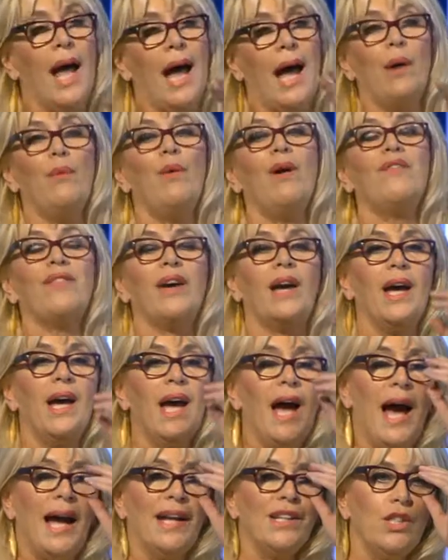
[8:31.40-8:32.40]
However,
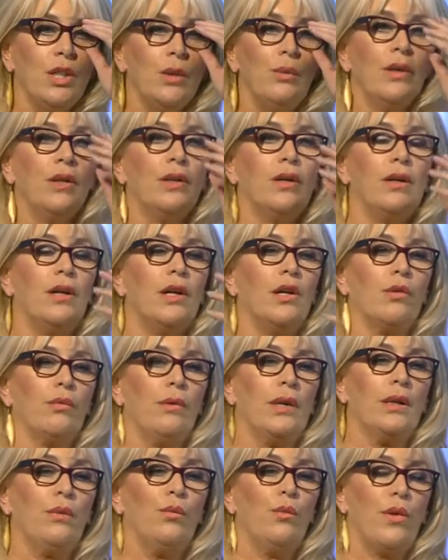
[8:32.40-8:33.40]
I do ag
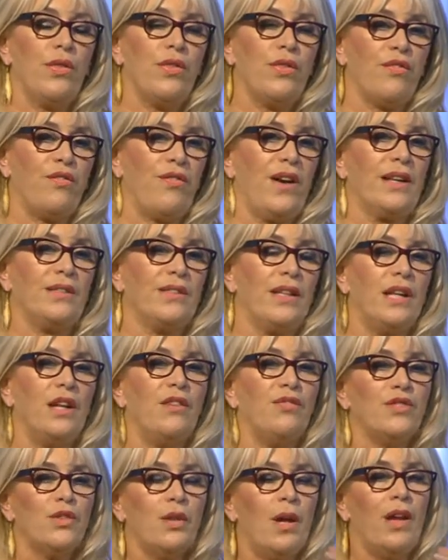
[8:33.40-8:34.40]
agree with the fact that
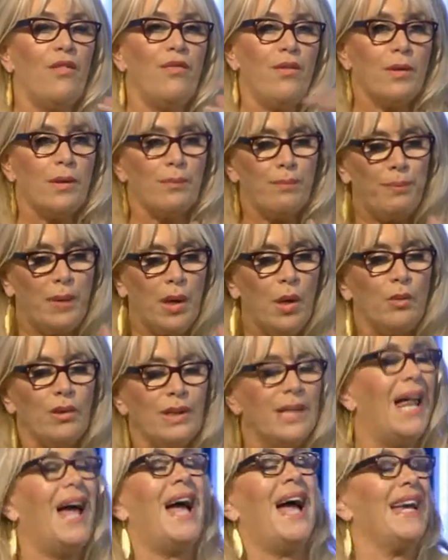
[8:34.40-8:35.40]
if, if a bloke
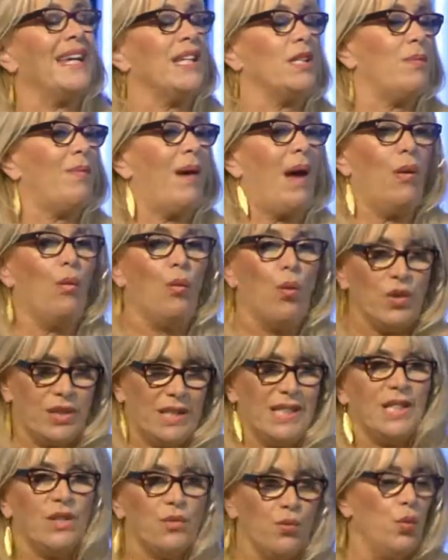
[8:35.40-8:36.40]
lies about what
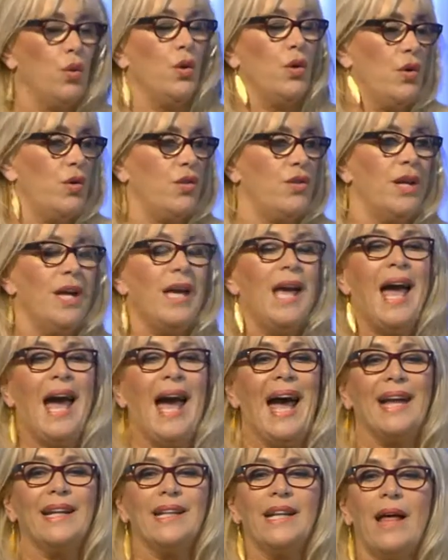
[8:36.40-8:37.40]
he's worth
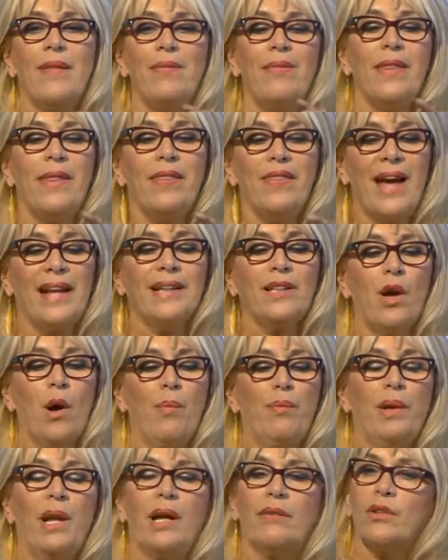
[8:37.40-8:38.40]
and, and that
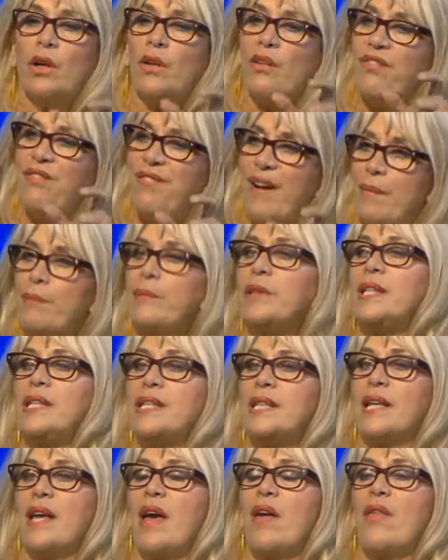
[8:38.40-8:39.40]
couple have got a family
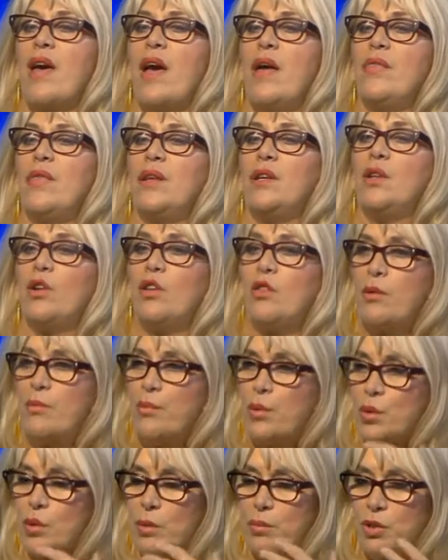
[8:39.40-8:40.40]
together and you know, they've
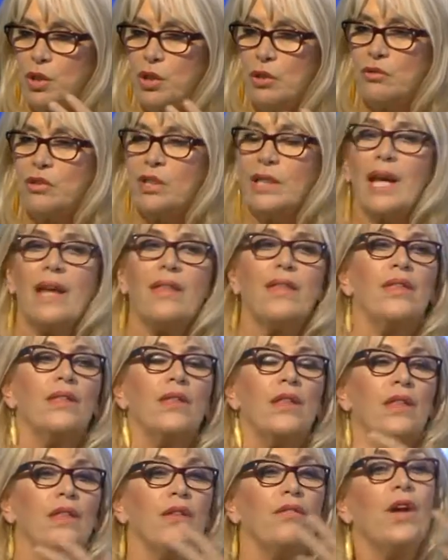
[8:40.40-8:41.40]
brought up children together and,
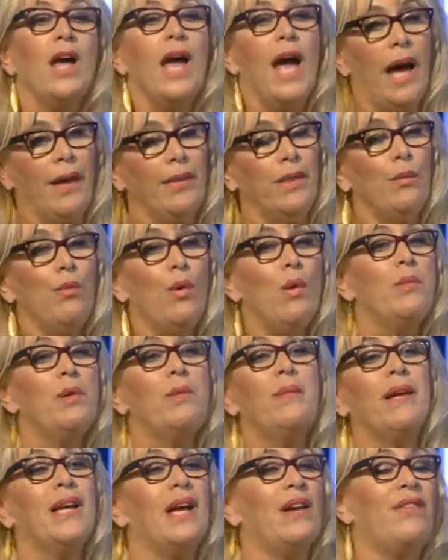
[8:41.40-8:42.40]
and, and the woman
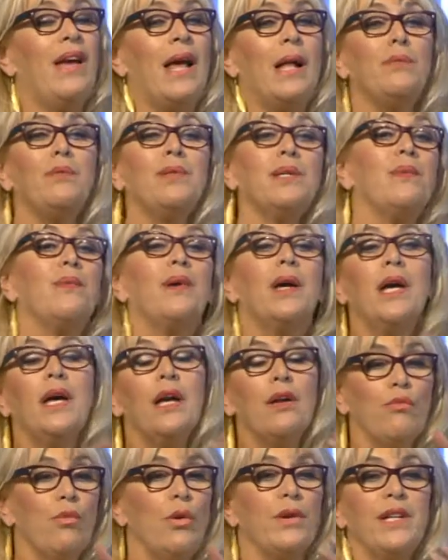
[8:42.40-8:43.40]
may have helped him
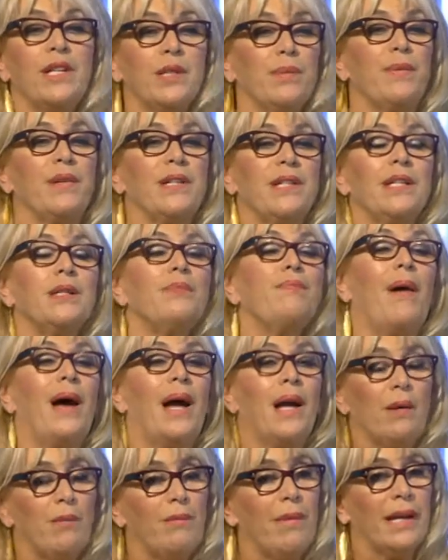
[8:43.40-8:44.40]
run his business
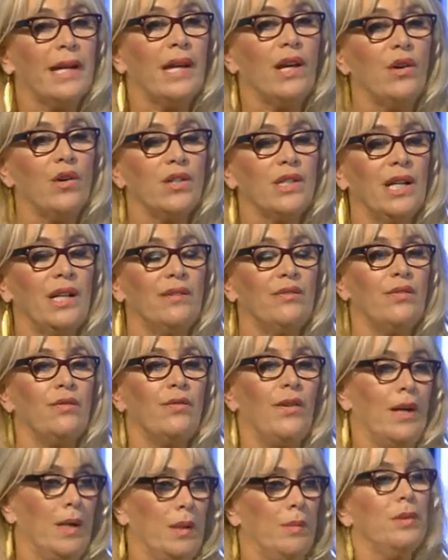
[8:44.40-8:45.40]
by making herself
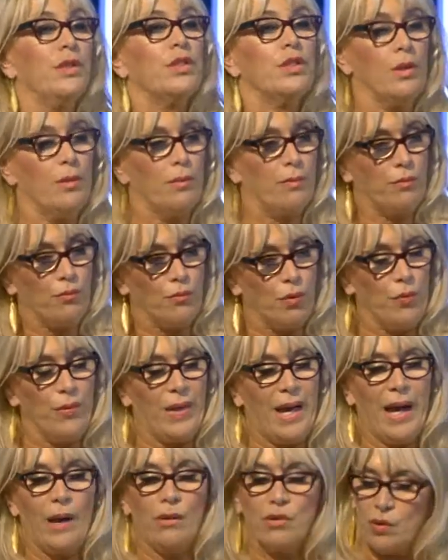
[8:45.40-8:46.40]
available to run the
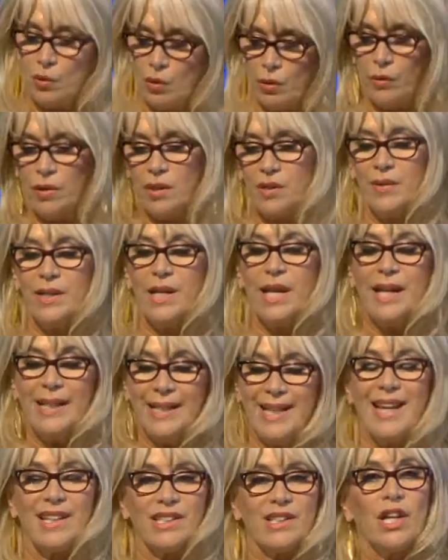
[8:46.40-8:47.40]
house and all the rest of it.
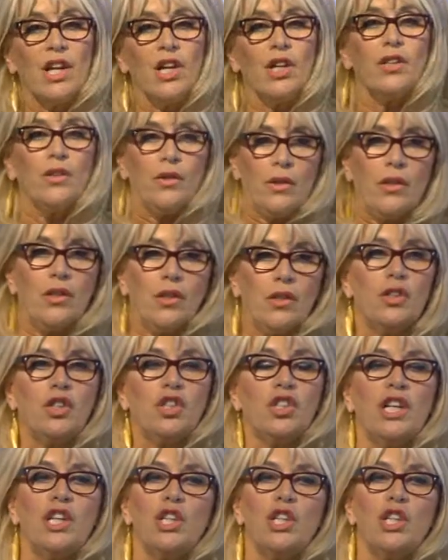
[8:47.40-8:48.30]
Yes, she